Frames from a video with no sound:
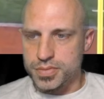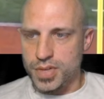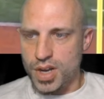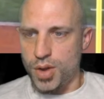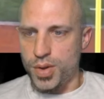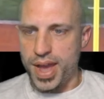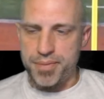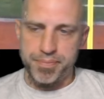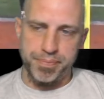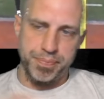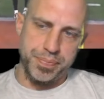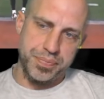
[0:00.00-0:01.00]
Okay.
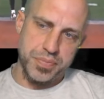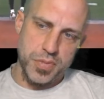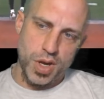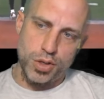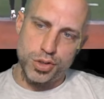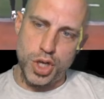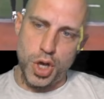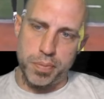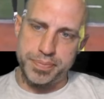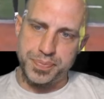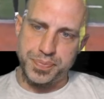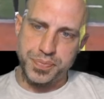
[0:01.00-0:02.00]
So,
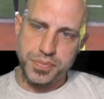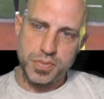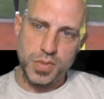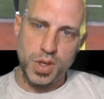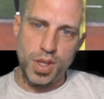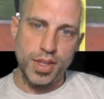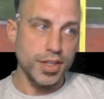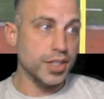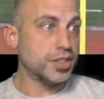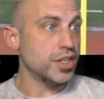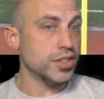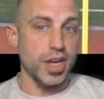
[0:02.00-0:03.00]

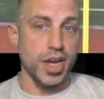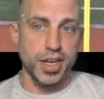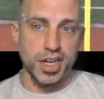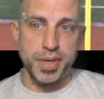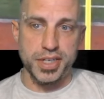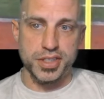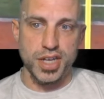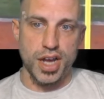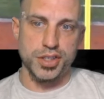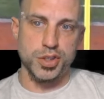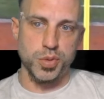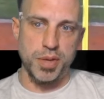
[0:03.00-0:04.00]
this is going to be a
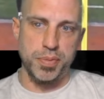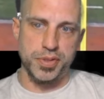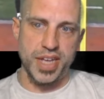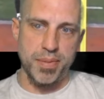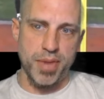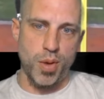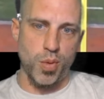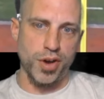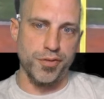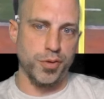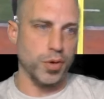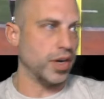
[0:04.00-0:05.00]
toss sweep. You take my
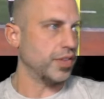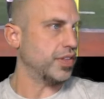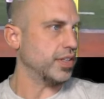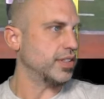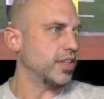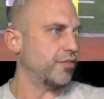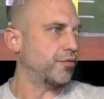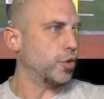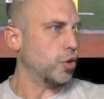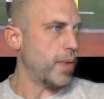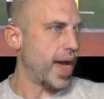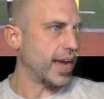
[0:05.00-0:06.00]
word for it that the
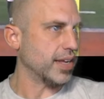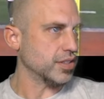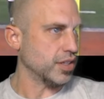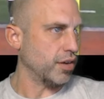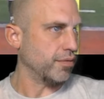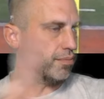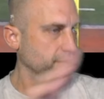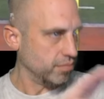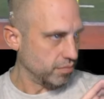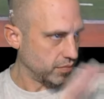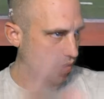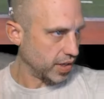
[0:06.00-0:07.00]
fullback is going
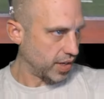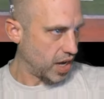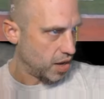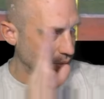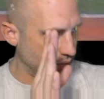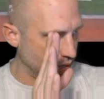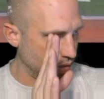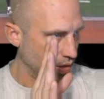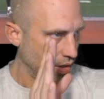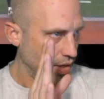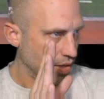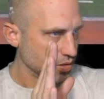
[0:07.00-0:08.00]
to come in
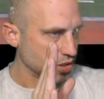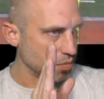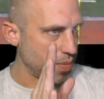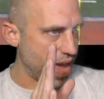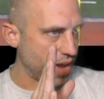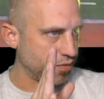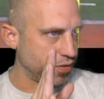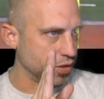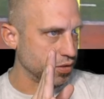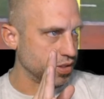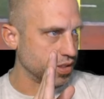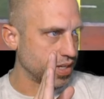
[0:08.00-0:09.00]
to the
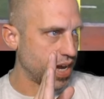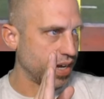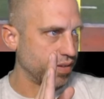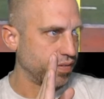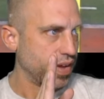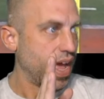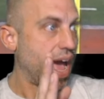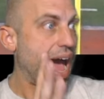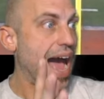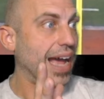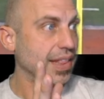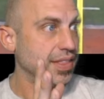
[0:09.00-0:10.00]
backfield to kind of
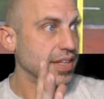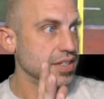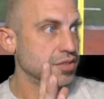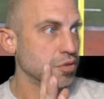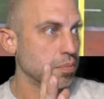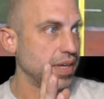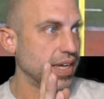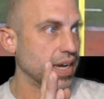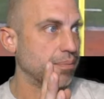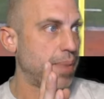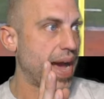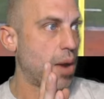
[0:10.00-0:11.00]
hide this from being a
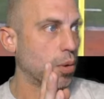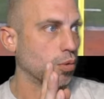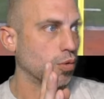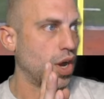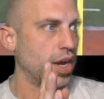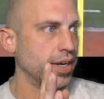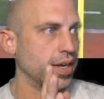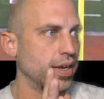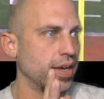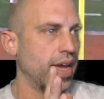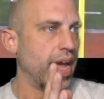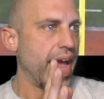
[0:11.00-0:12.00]
power run
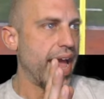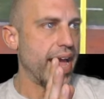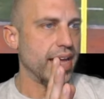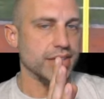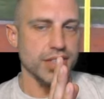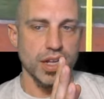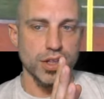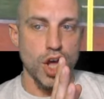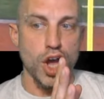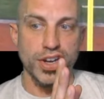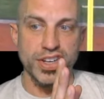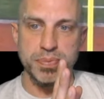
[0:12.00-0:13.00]
as
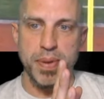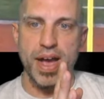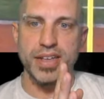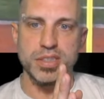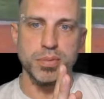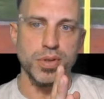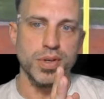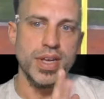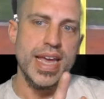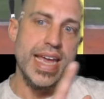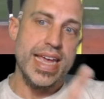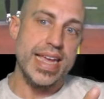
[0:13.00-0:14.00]
long as possible.
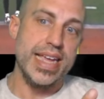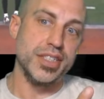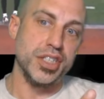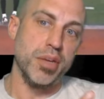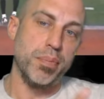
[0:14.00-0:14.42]
He's gonna